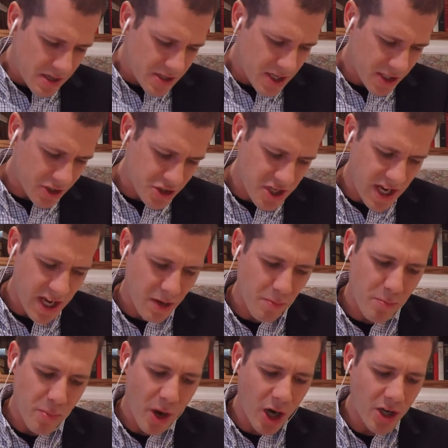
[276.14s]
Dr.
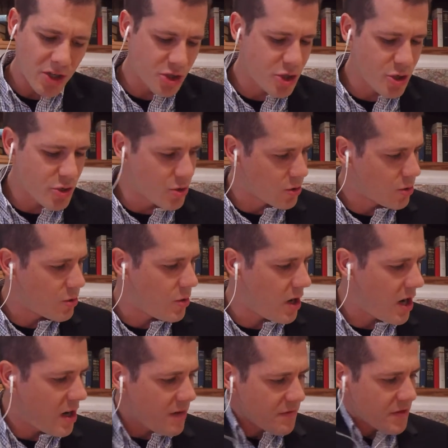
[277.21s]
Tan, part two
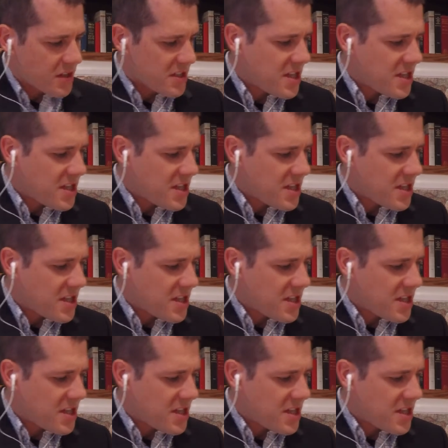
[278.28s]
of the